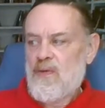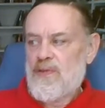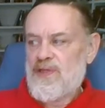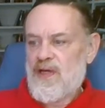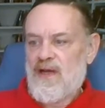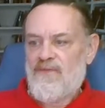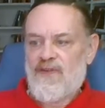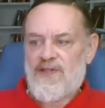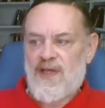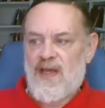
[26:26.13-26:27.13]
was
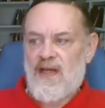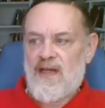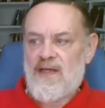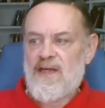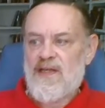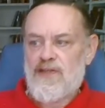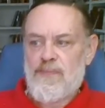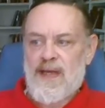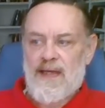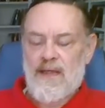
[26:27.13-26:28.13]
confiscated and
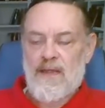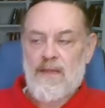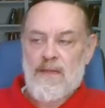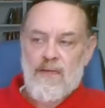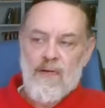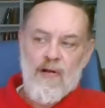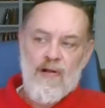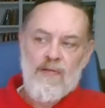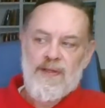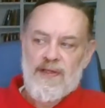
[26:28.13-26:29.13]
dismantled,
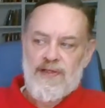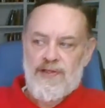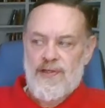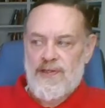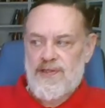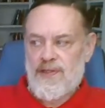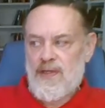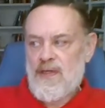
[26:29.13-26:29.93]
all but the church,